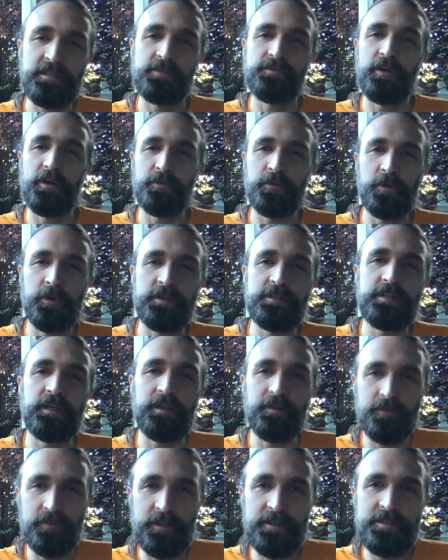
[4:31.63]
of everyone to
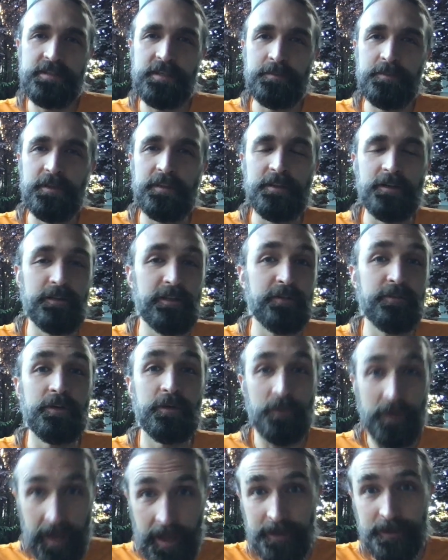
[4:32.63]
convince them that they're living
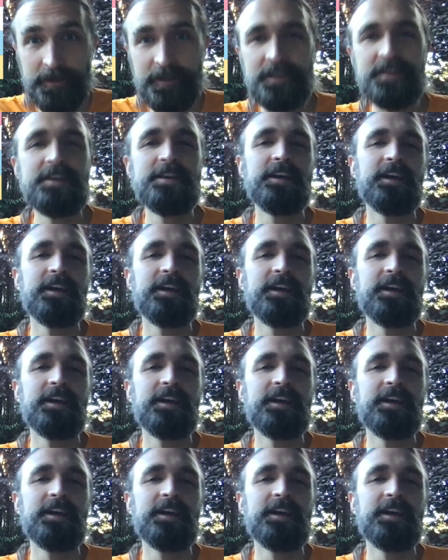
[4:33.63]
reality.